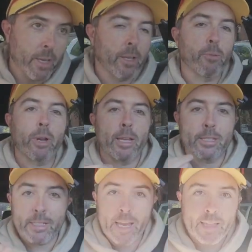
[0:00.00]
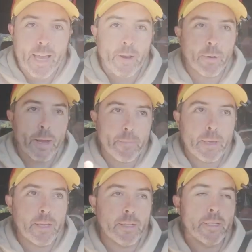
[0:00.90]
And when I say that, what I
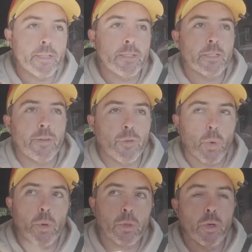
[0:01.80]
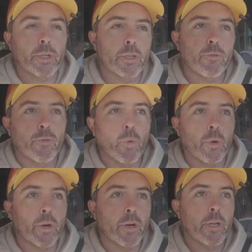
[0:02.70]
mean is if you're looking
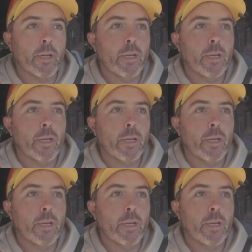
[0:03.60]
for